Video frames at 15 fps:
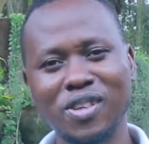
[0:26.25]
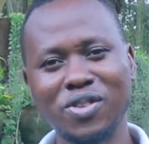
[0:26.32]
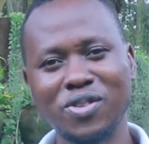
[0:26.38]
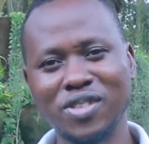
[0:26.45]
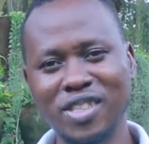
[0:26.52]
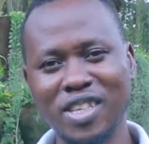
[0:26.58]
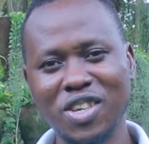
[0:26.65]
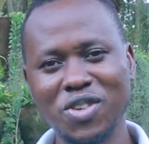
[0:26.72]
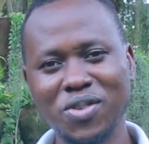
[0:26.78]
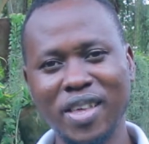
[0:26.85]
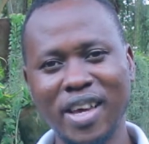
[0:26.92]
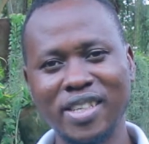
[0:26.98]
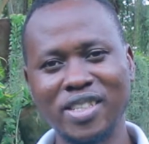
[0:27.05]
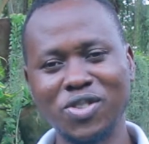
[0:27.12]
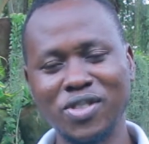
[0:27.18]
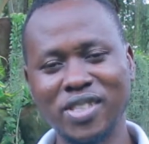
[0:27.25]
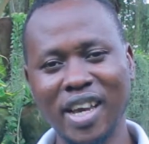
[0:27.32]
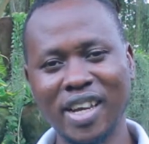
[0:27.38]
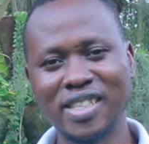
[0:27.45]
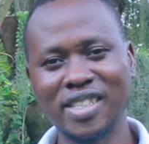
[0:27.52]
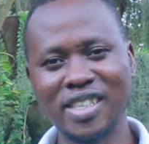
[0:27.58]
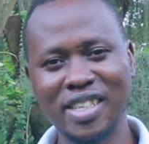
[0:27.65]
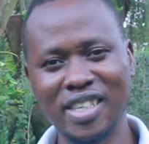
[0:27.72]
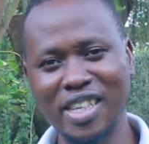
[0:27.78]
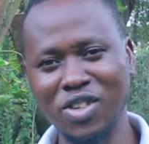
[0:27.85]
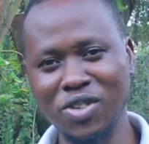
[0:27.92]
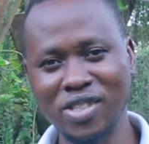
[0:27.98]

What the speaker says: to see you that you succeed in